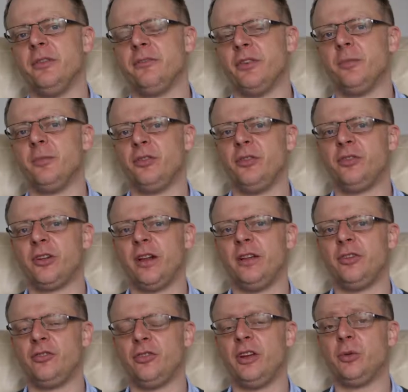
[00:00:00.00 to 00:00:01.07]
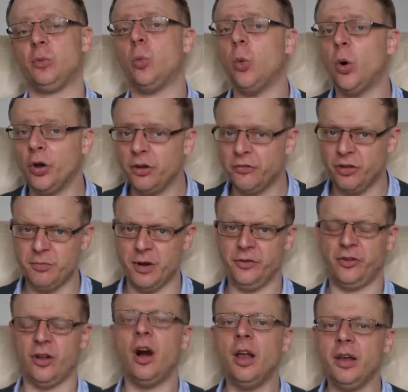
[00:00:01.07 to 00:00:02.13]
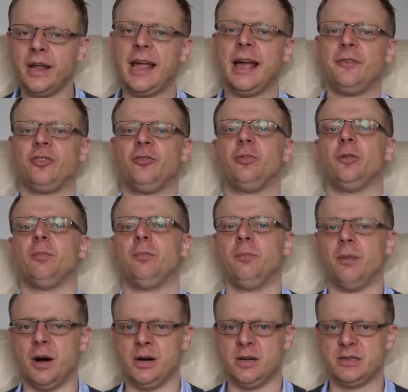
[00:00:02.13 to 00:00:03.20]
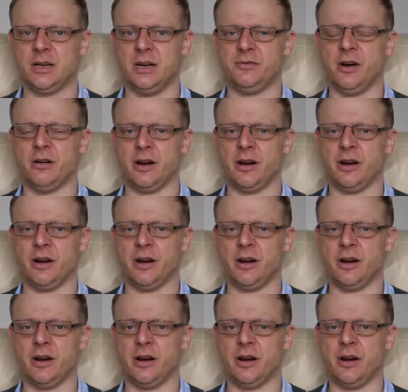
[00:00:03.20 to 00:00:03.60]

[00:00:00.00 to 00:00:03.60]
The pharmaceutical industry is one of the most unaccountable parts of our